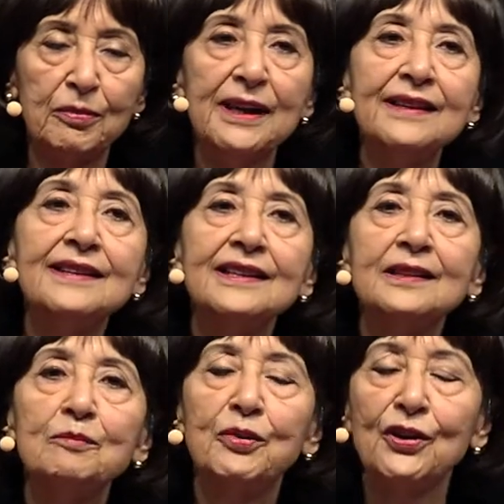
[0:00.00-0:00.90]

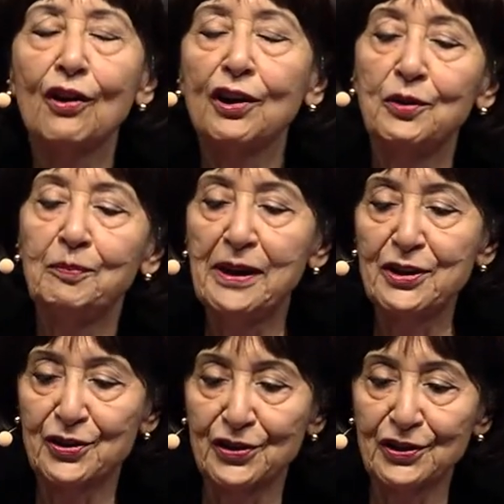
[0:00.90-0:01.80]
Indian
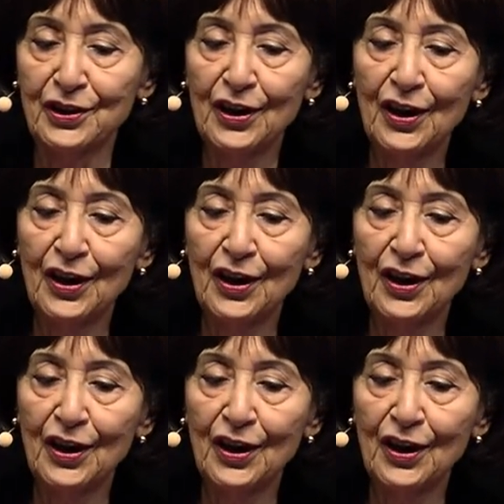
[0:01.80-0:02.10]
preoccupation